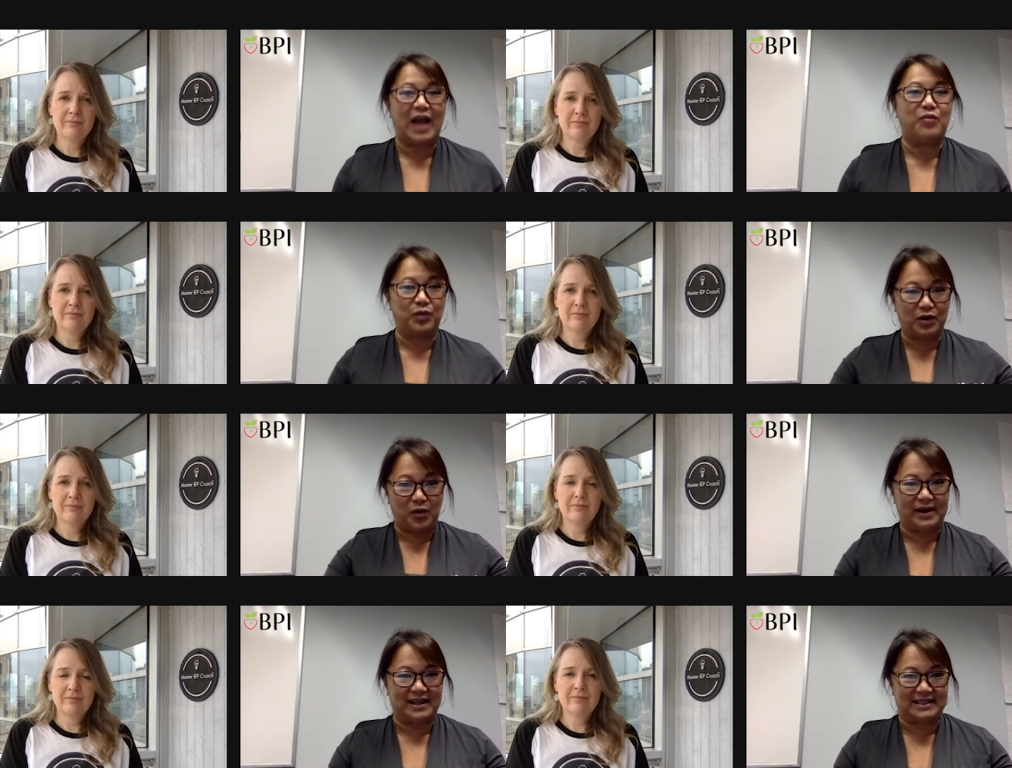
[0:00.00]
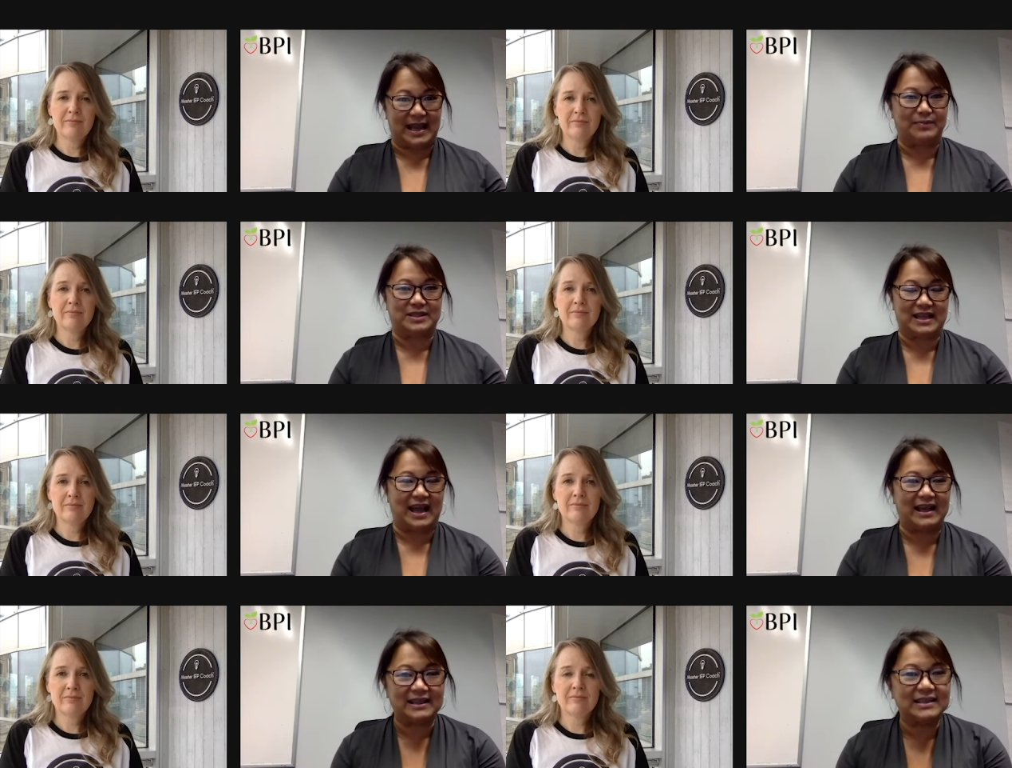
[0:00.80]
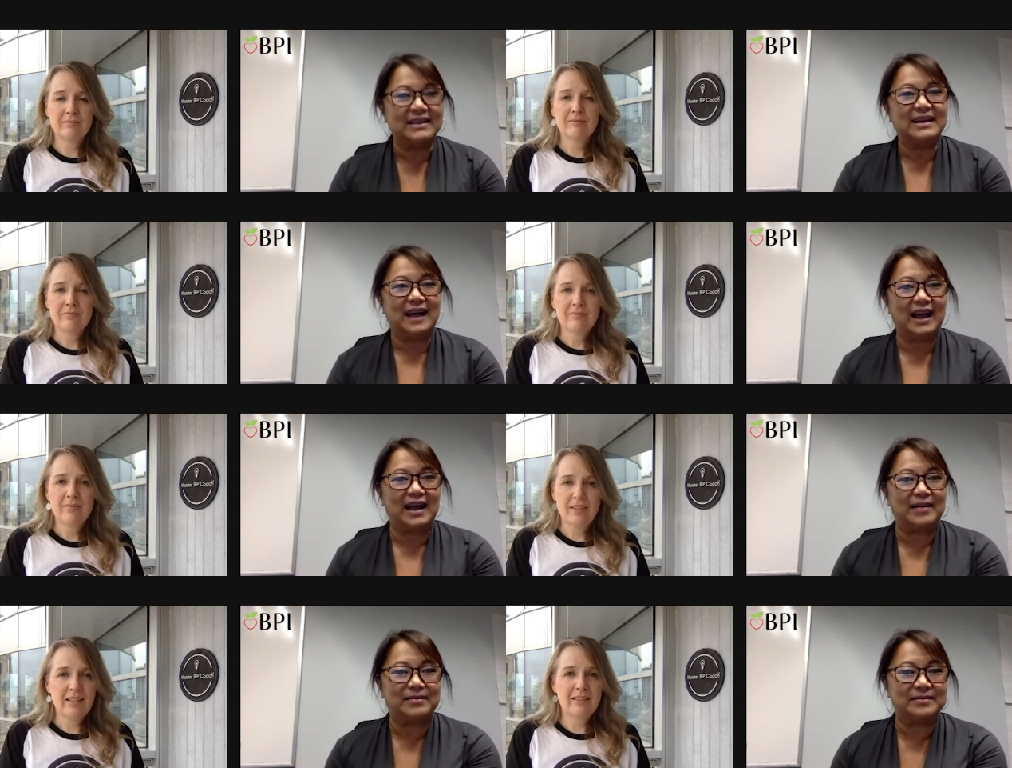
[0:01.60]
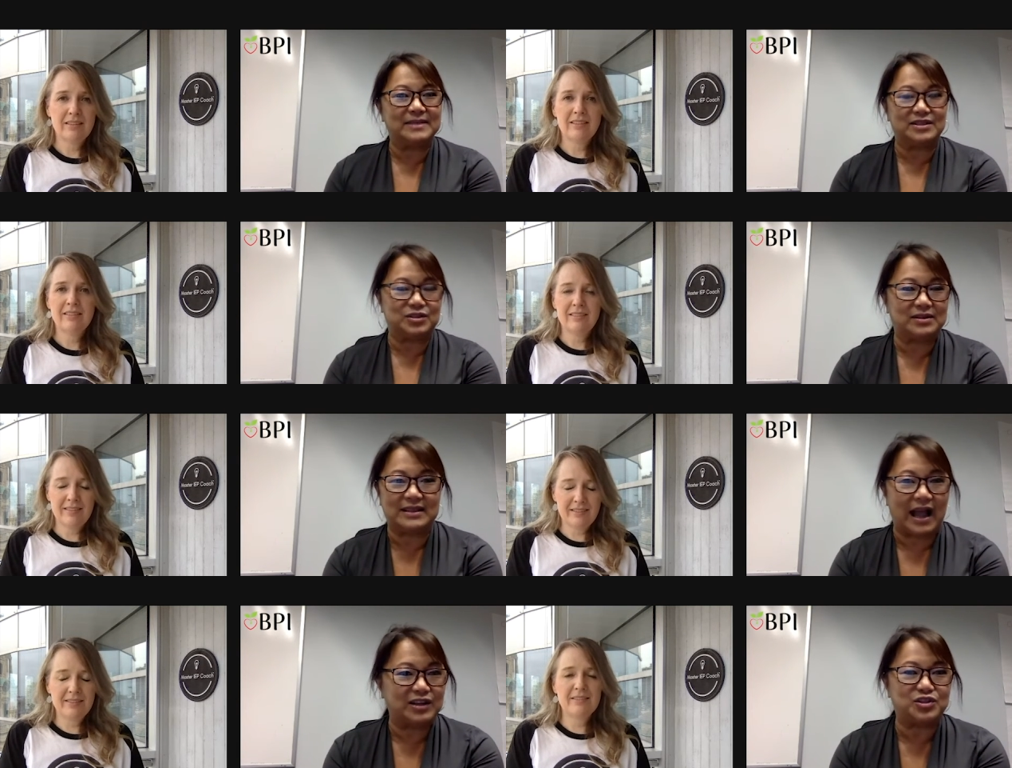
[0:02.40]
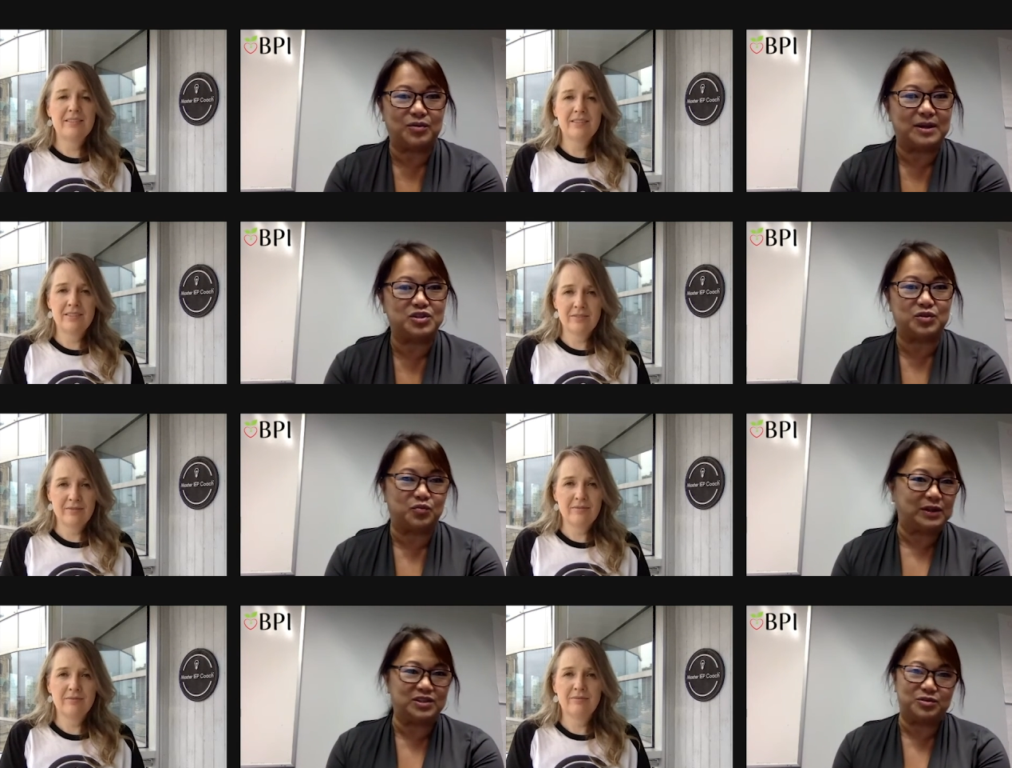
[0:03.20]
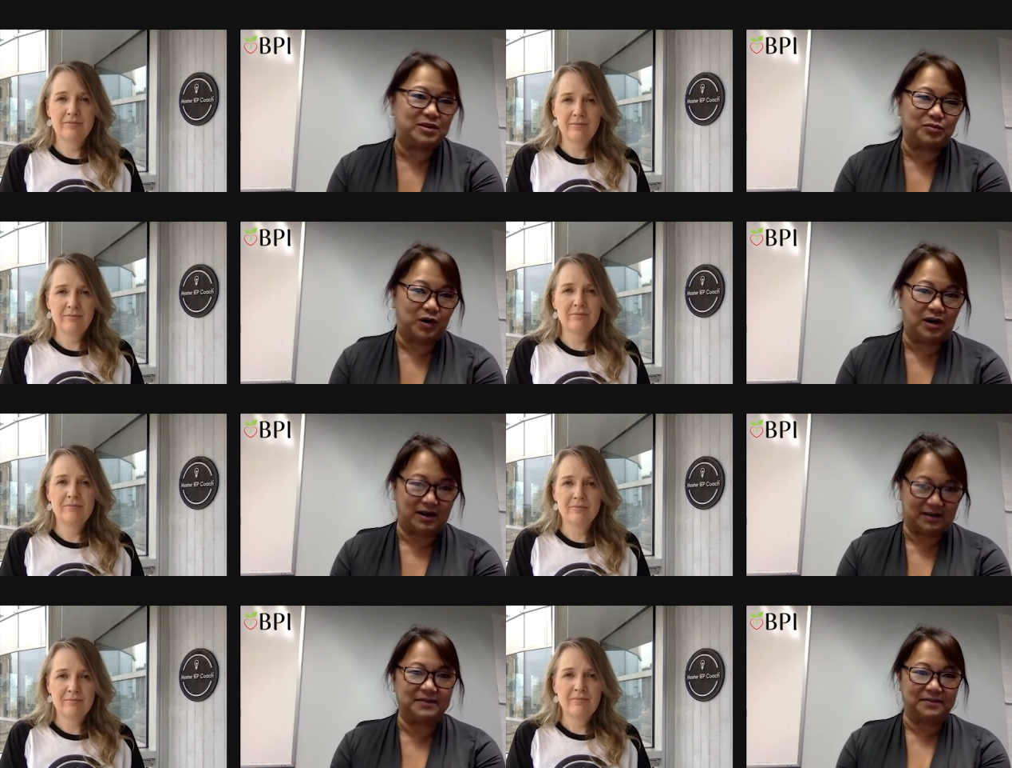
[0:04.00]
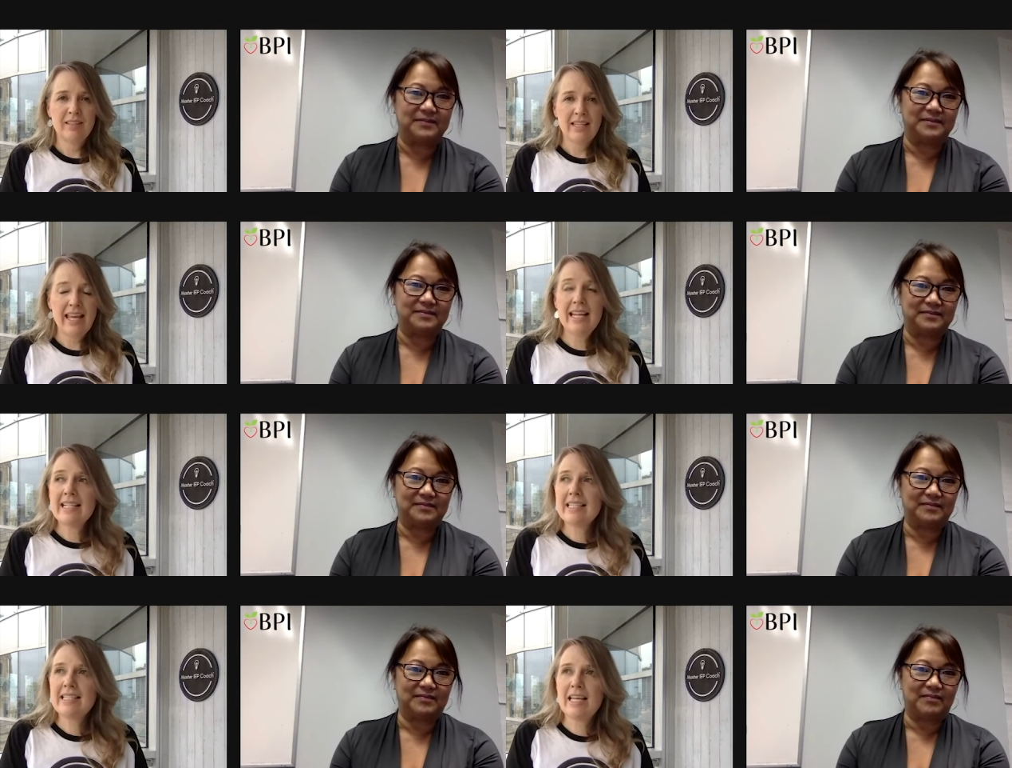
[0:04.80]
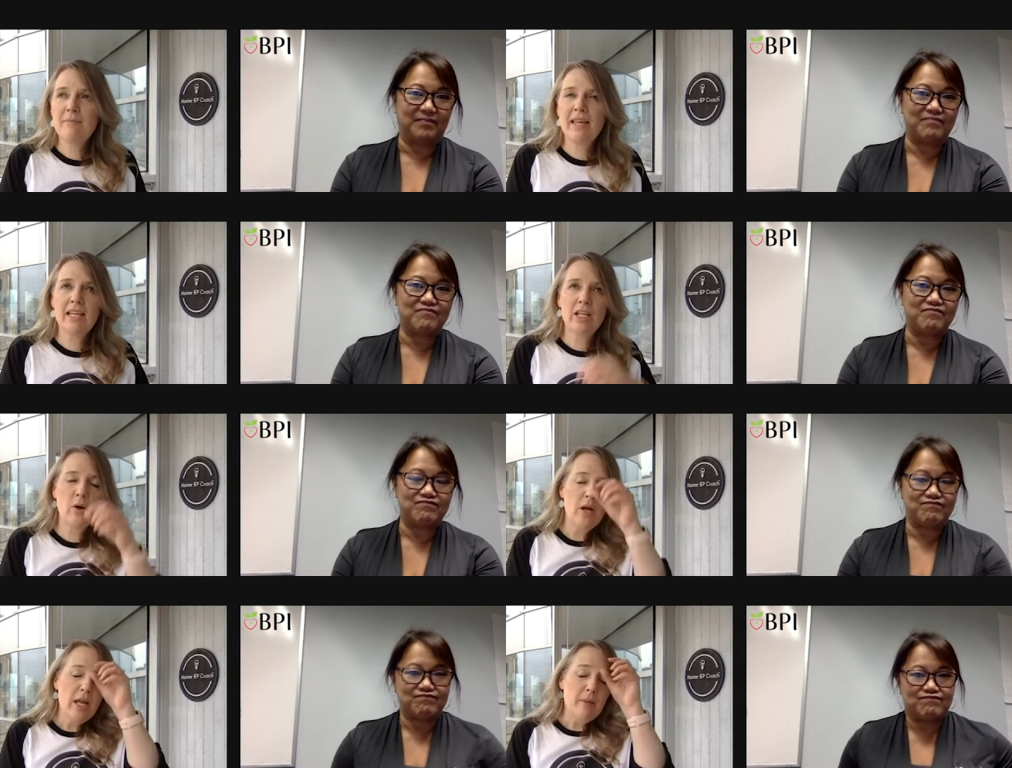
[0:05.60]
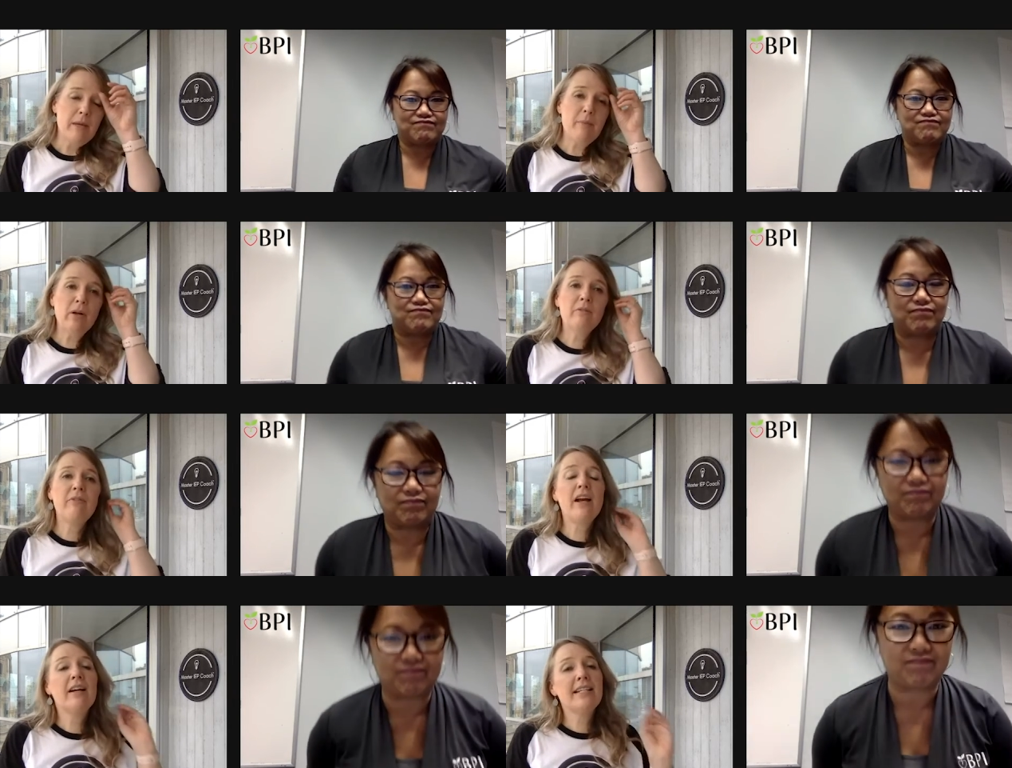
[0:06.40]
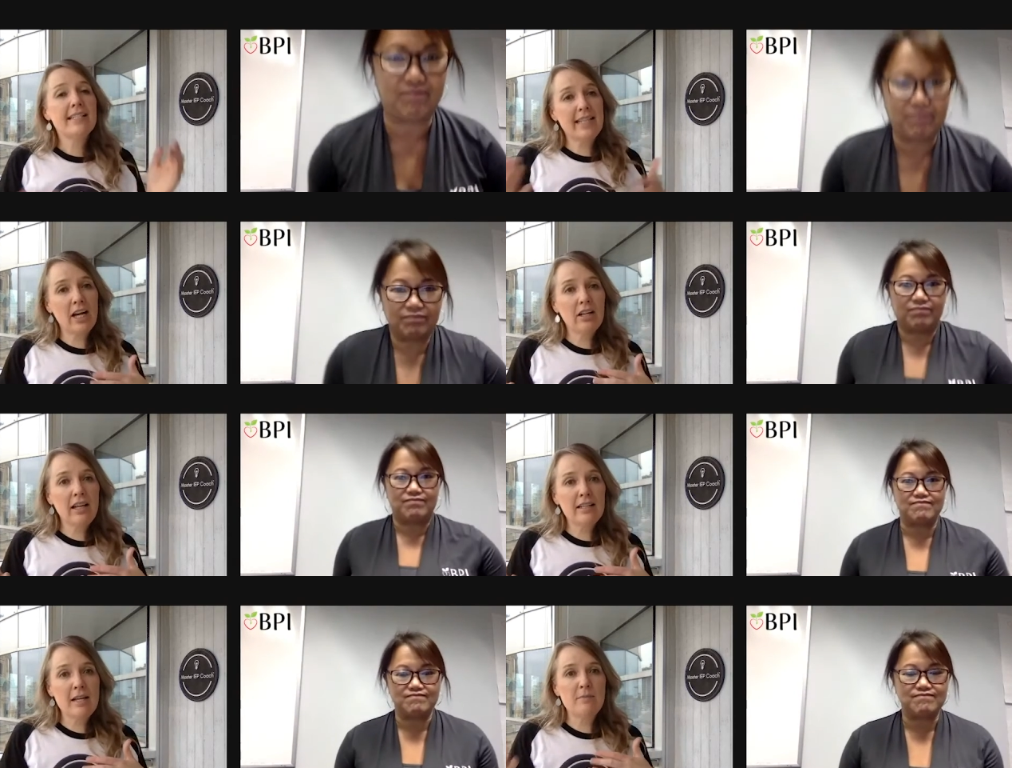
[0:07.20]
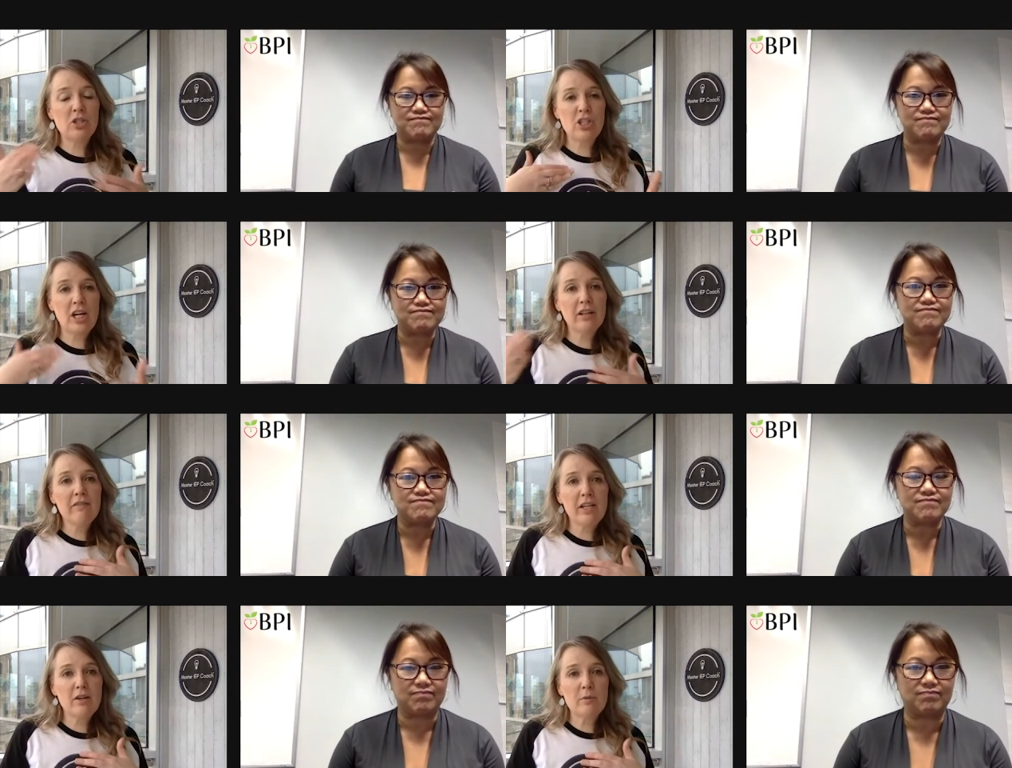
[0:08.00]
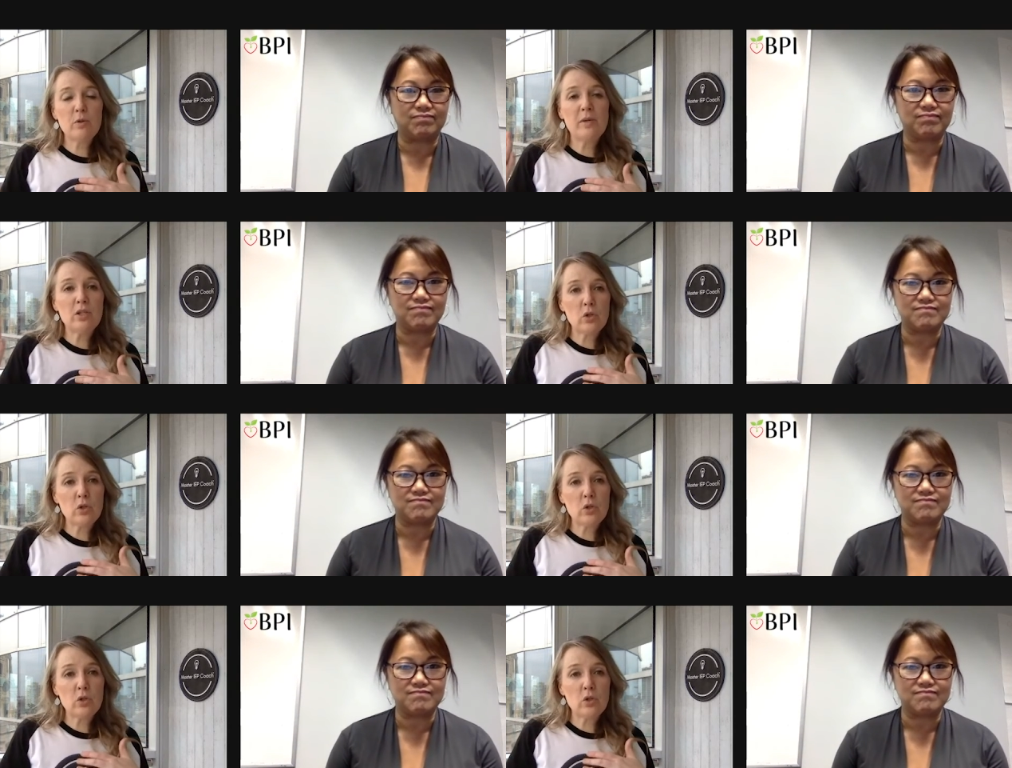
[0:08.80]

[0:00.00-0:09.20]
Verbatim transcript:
Speaker 1: how we're going to adapt to that. Not so much what you did wrong.
Speaker 2: And it's the same thing, you know, people are very scared a lot of times to share the videos between